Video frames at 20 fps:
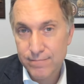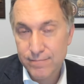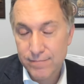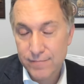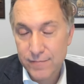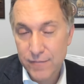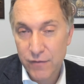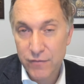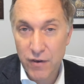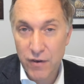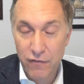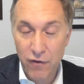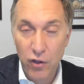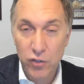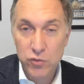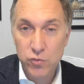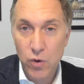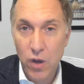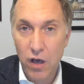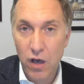If you have all
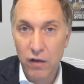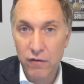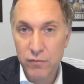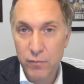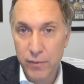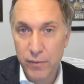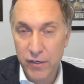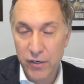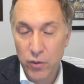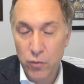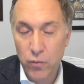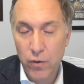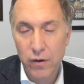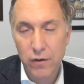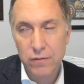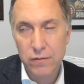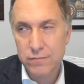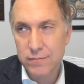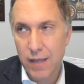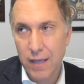12, it'll be an
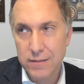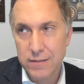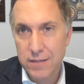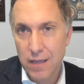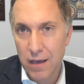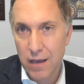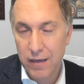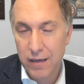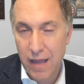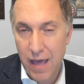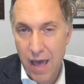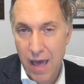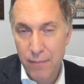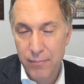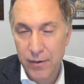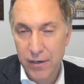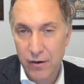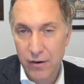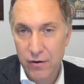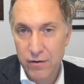acquittal. That's not going to
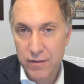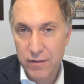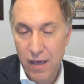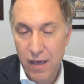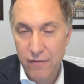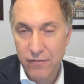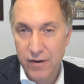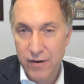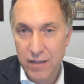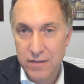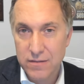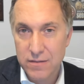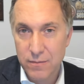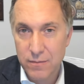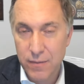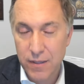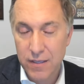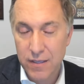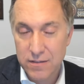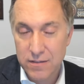happen here. The evidence to
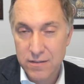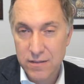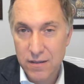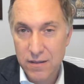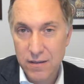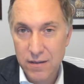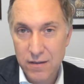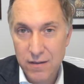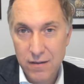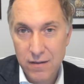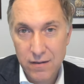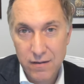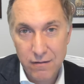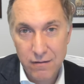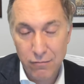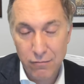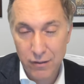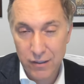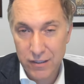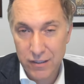me is
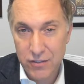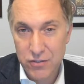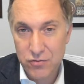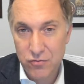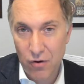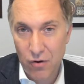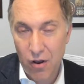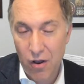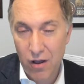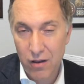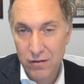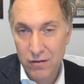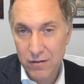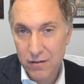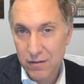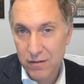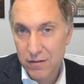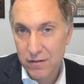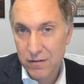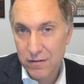really strong.
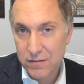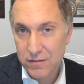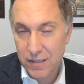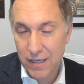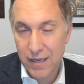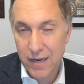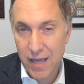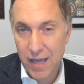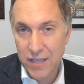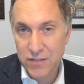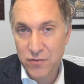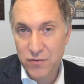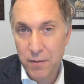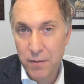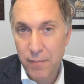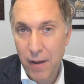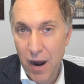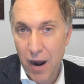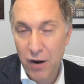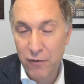DNA is very
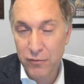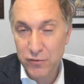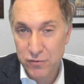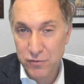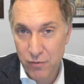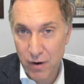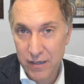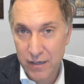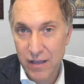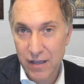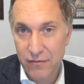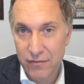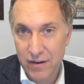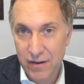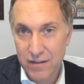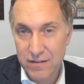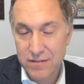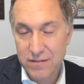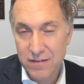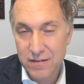powerful direct
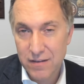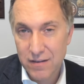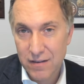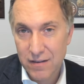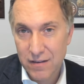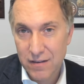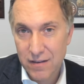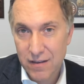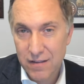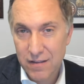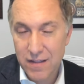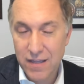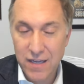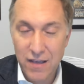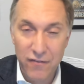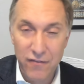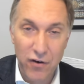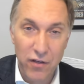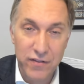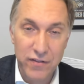evidence. And then you
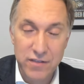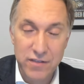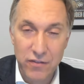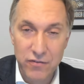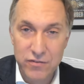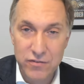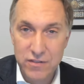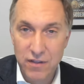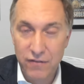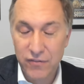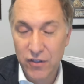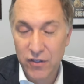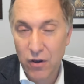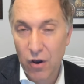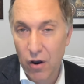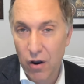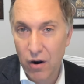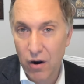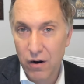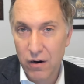have all this other stuff the
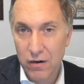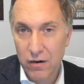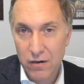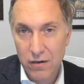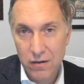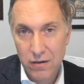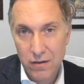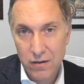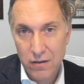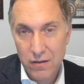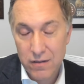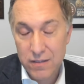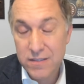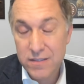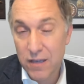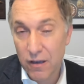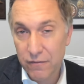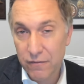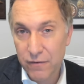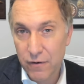car, the
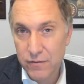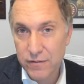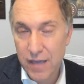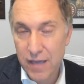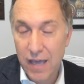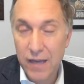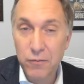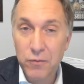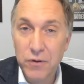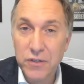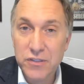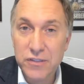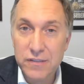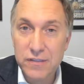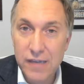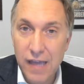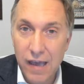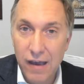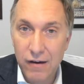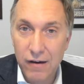cell phone data, which
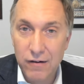now